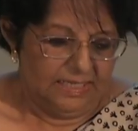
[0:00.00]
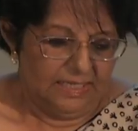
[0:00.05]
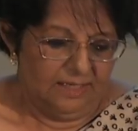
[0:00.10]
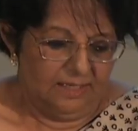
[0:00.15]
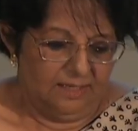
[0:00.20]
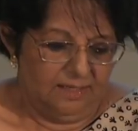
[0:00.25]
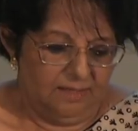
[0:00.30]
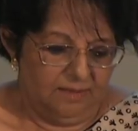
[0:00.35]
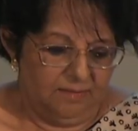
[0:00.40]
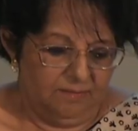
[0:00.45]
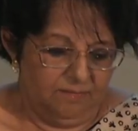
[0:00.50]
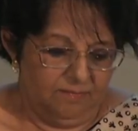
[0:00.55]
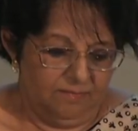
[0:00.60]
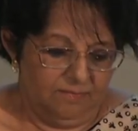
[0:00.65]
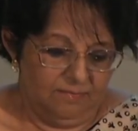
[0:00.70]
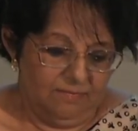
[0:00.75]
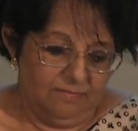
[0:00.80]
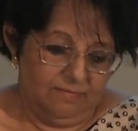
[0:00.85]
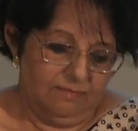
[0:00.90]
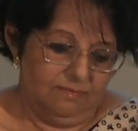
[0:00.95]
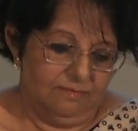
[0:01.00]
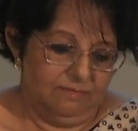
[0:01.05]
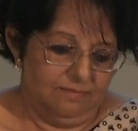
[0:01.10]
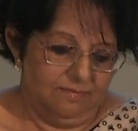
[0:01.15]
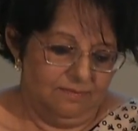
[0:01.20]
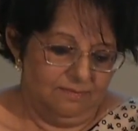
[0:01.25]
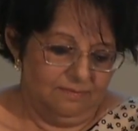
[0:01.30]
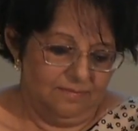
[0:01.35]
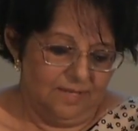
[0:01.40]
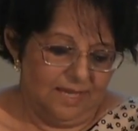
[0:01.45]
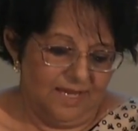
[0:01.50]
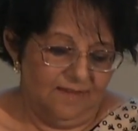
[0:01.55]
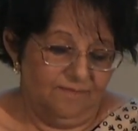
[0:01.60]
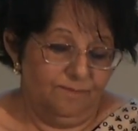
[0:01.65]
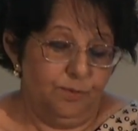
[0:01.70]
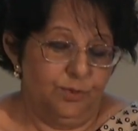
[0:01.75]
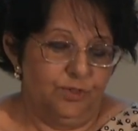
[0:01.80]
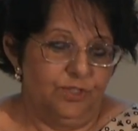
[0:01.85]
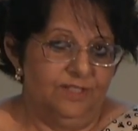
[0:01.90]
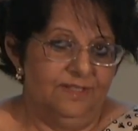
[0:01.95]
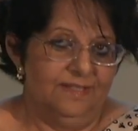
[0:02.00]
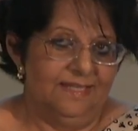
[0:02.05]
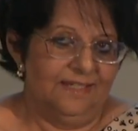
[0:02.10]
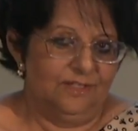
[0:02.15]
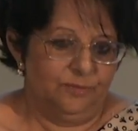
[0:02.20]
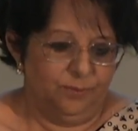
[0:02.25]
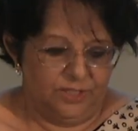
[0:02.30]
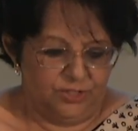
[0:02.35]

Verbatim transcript: Um, I've put in that